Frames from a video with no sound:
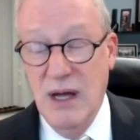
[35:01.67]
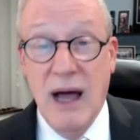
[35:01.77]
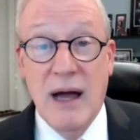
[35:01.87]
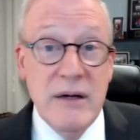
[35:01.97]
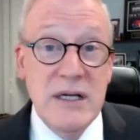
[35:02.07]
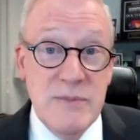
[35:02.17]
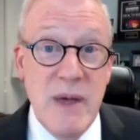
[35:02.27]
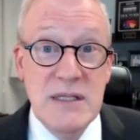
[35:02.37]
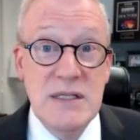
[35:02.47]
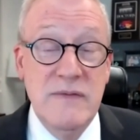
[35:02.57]
are
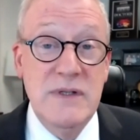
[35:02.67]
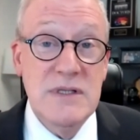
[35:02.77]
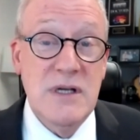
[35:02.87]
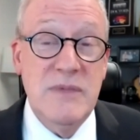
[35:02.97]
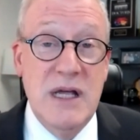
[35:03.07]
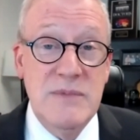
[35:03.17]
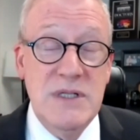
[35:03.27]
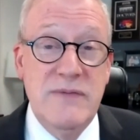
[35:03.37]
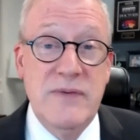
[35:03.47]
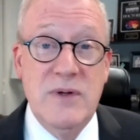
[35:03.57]
expensive and sometimes
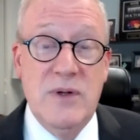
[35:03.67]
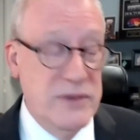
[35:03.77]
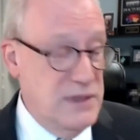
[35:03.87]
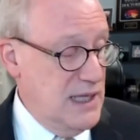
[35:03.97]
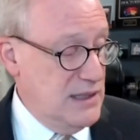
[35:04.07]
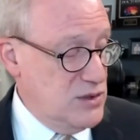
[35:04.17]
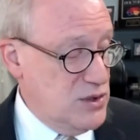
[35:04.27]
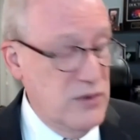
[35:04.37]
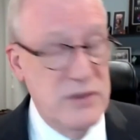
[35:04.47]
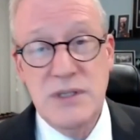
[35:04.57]
difficult to get
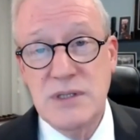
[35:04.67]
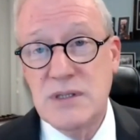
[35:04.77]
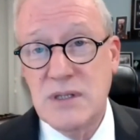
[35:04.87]
insurances to